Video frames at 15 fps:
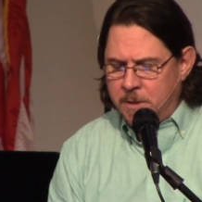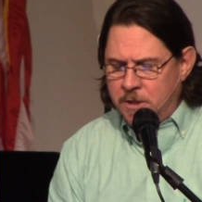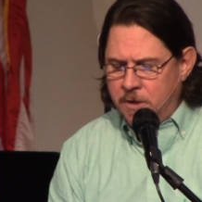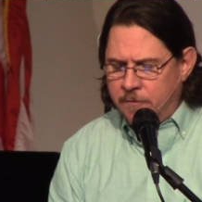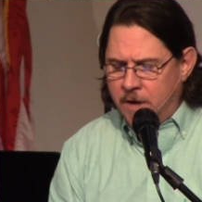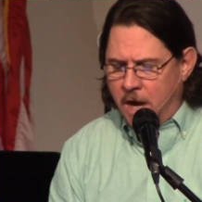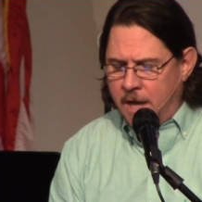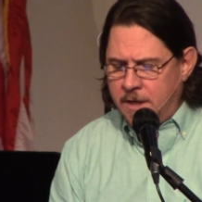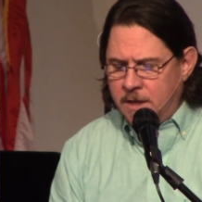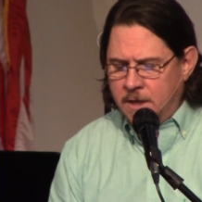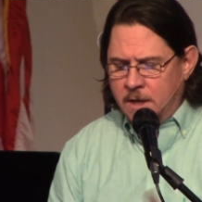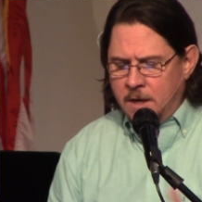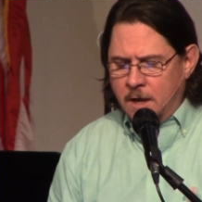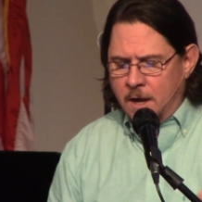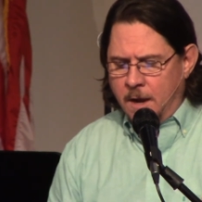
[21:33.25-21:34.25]
But you've got
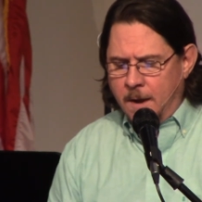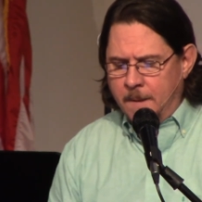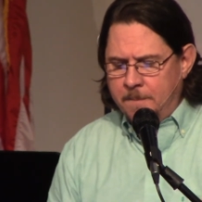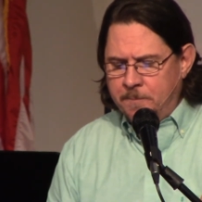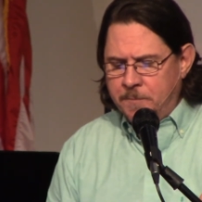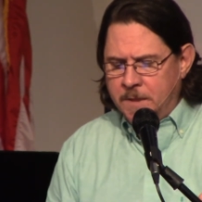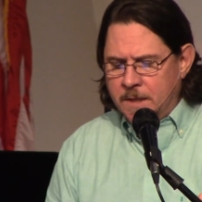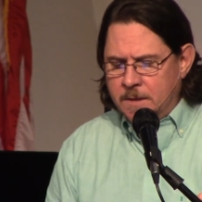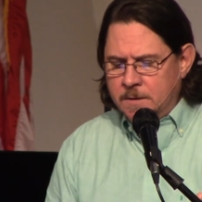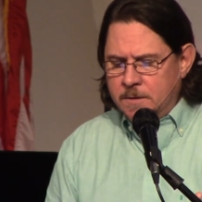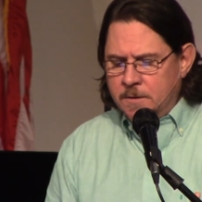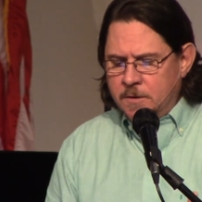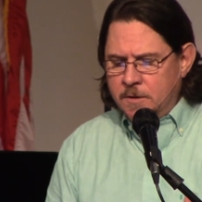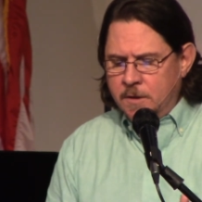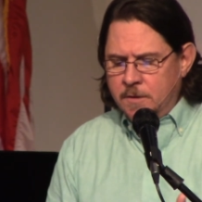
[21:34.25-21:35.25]
um,
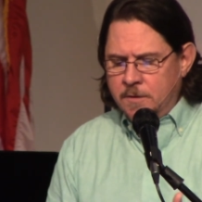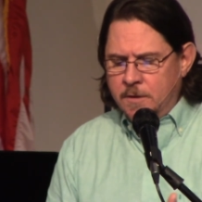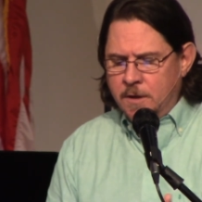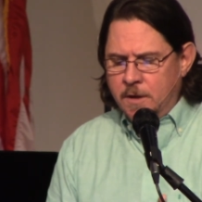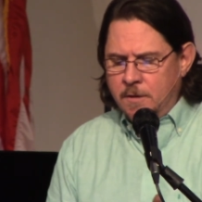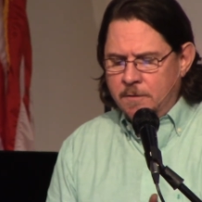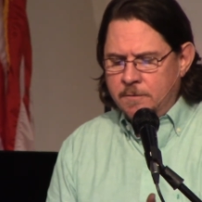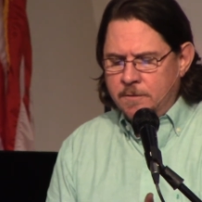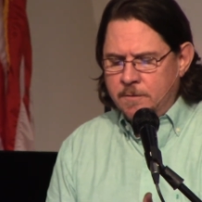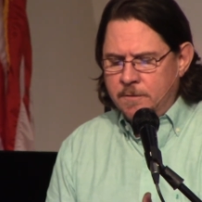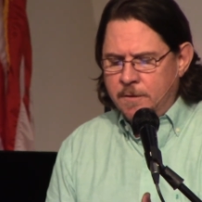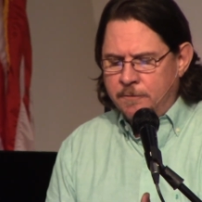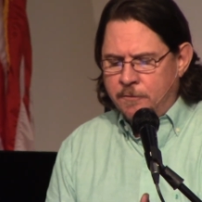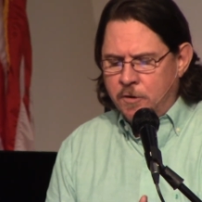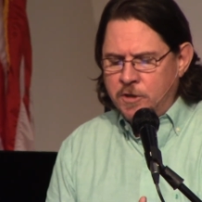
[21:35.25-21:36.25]
the, the,
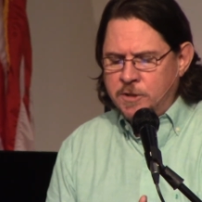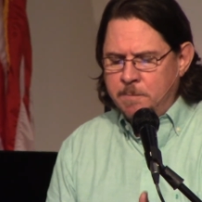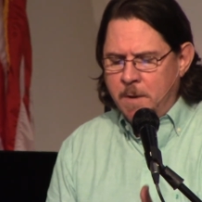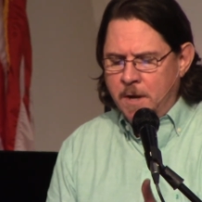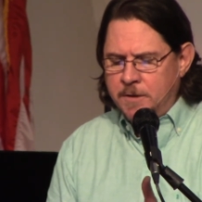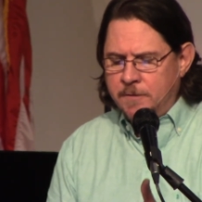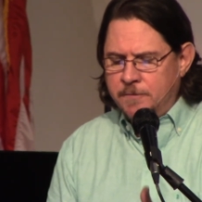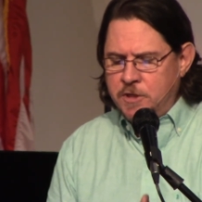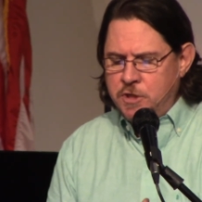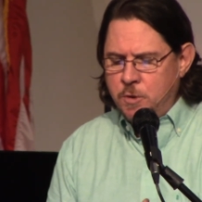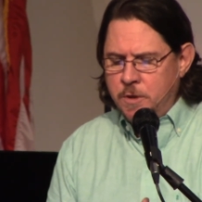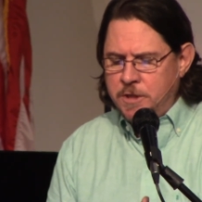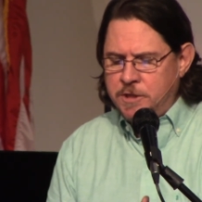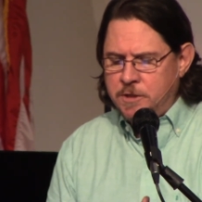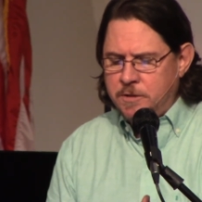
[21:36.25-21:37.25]
the, first month of the
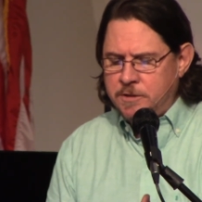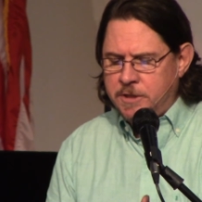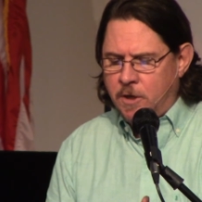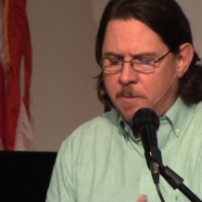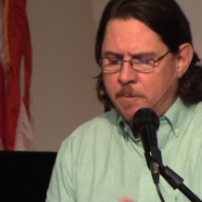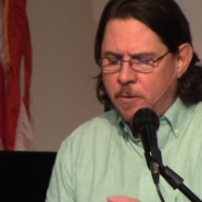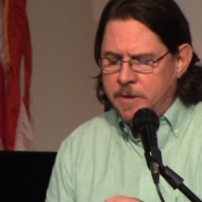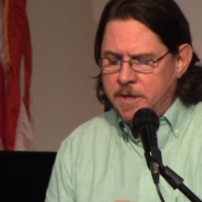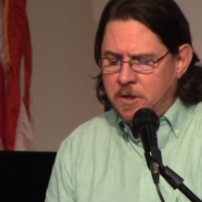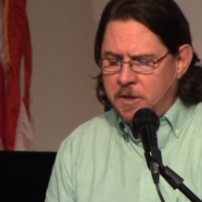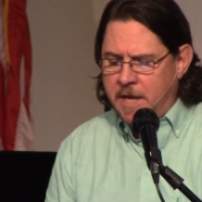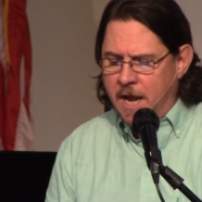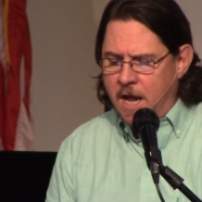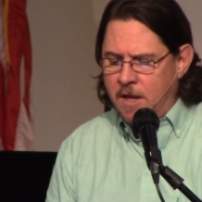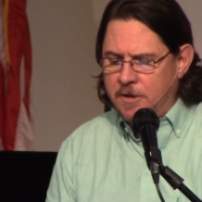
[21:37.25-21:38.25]
Jewish
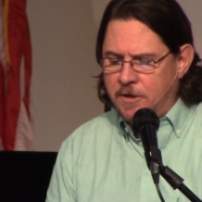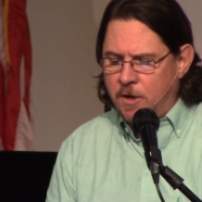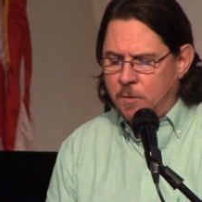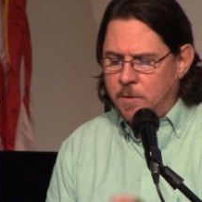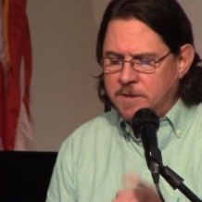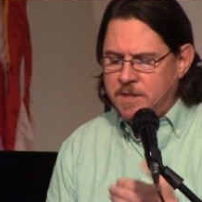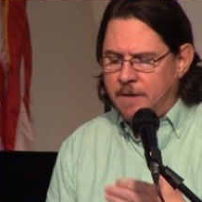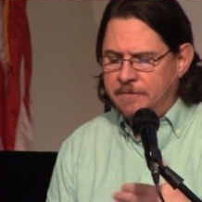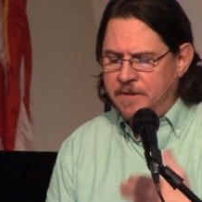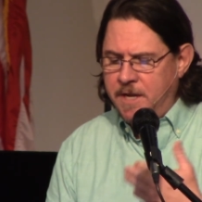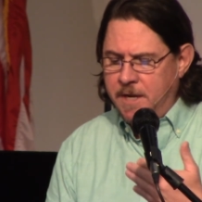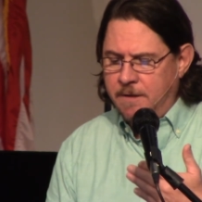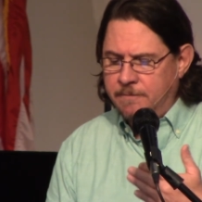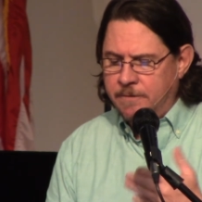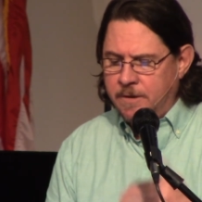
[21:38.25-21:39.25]
ceremonial calendar was
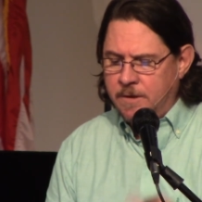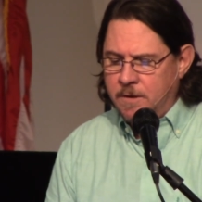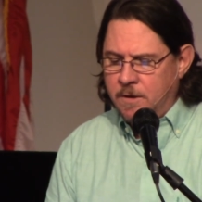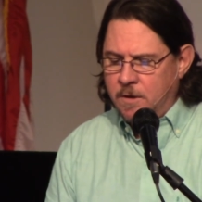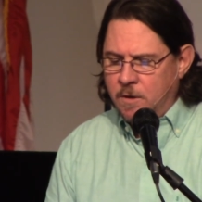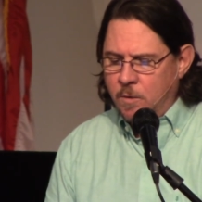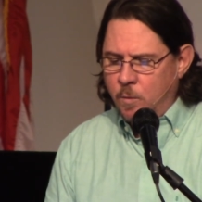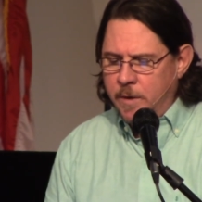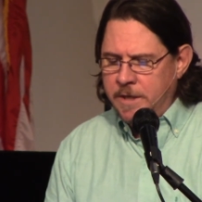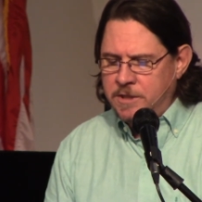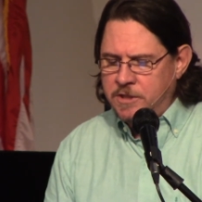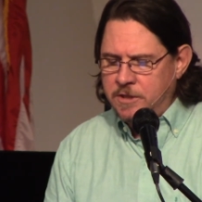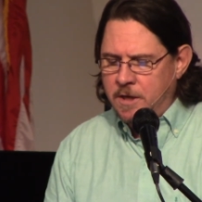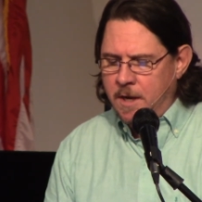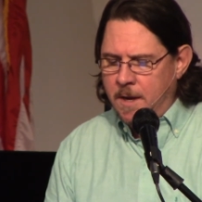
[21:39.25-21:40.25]
Aviv,
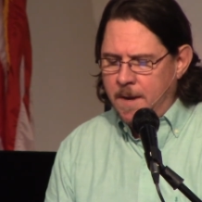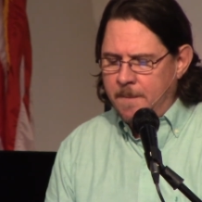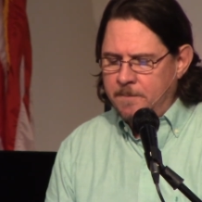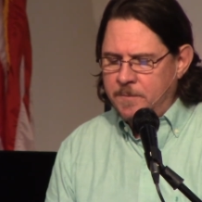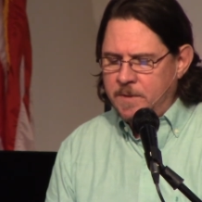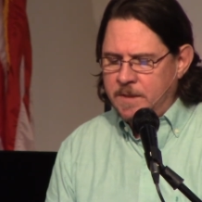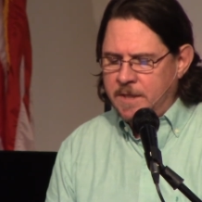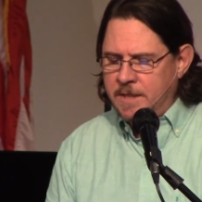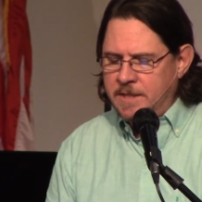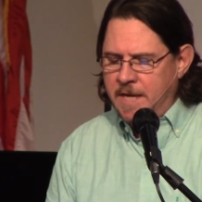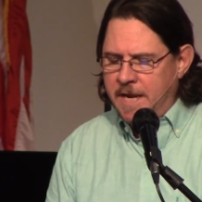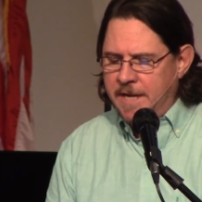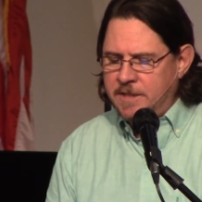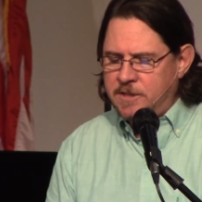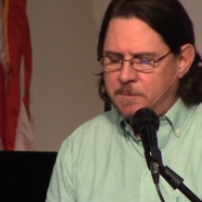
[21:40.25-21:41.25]
which uh,
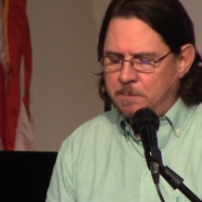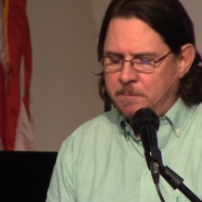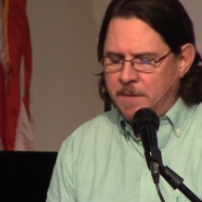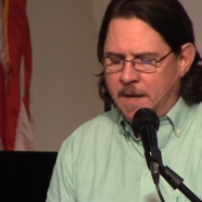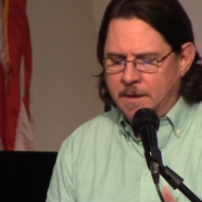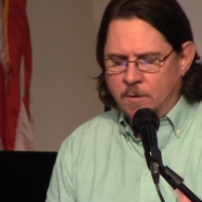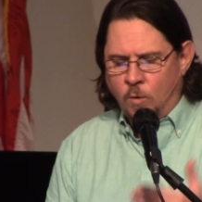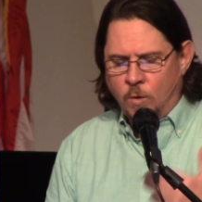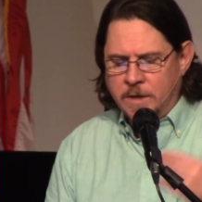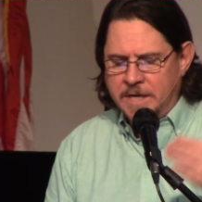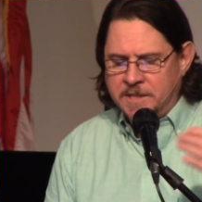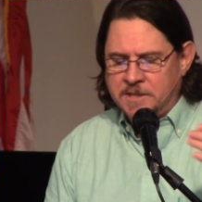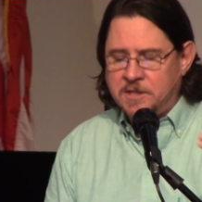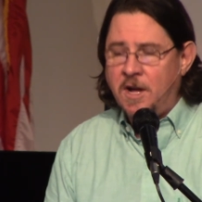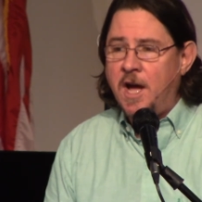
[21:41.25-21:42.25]
contains, eh, or
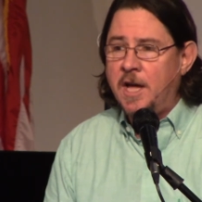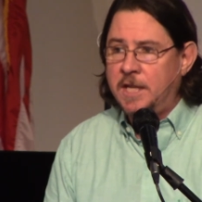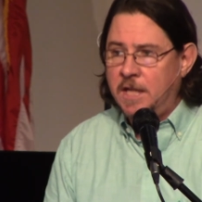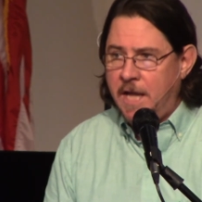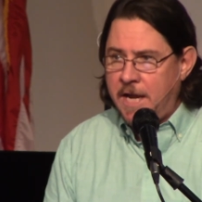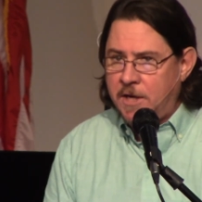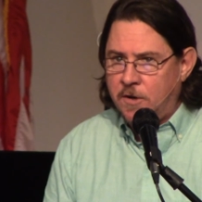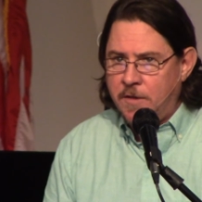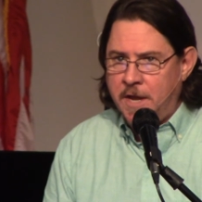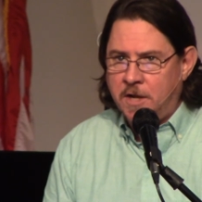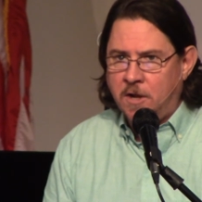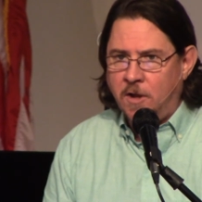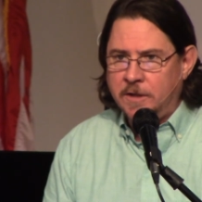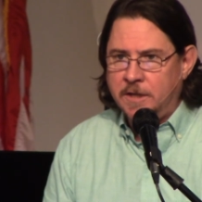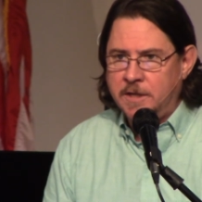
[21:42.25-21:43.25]
Nisan later, they
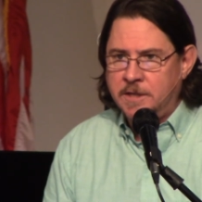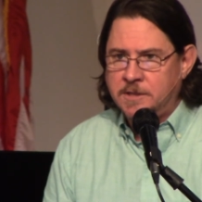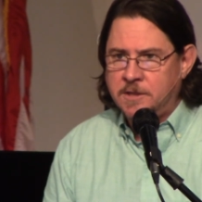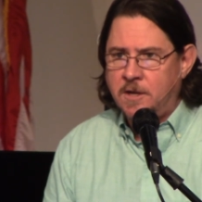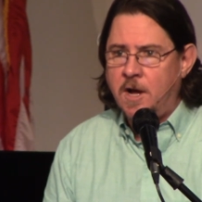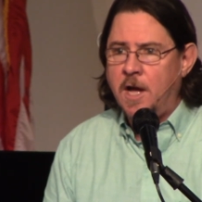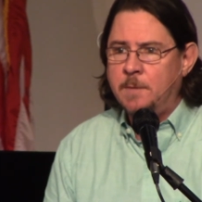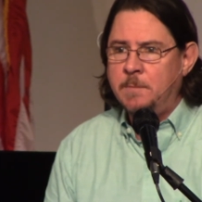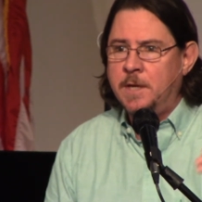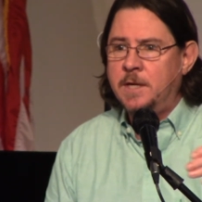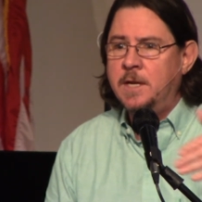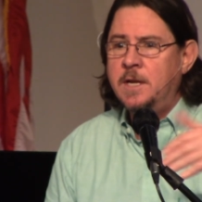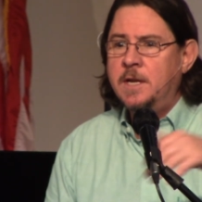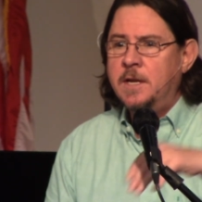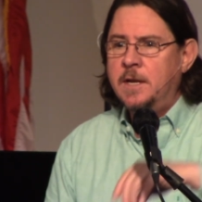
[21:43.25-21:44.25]
called it Nisan, but
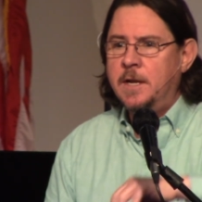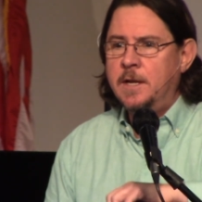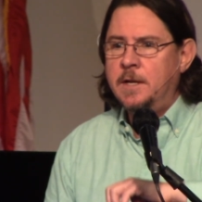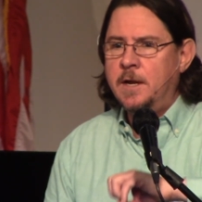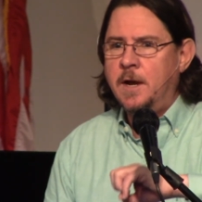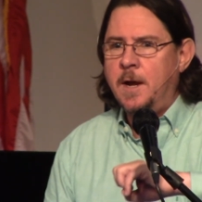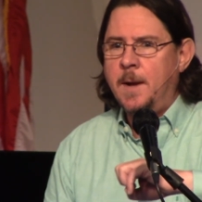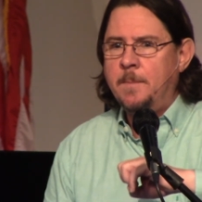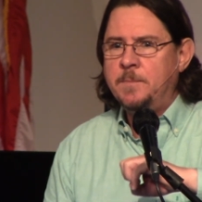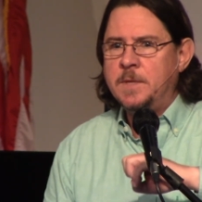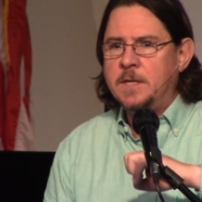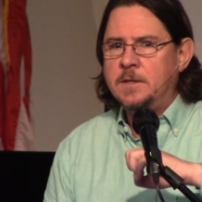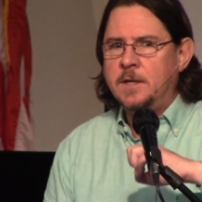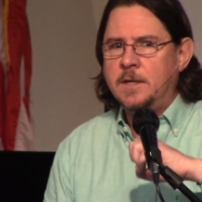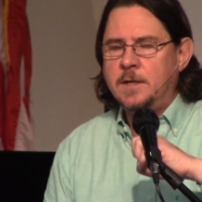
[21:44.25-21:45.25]
and um,
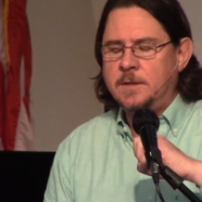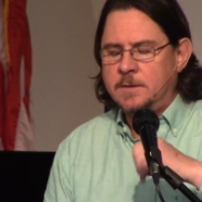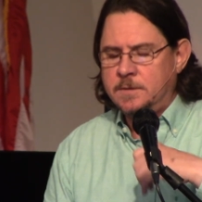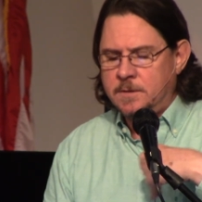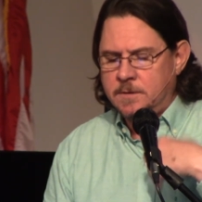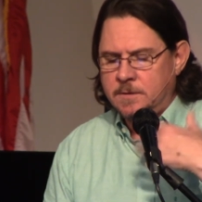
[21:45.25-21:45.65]
uh,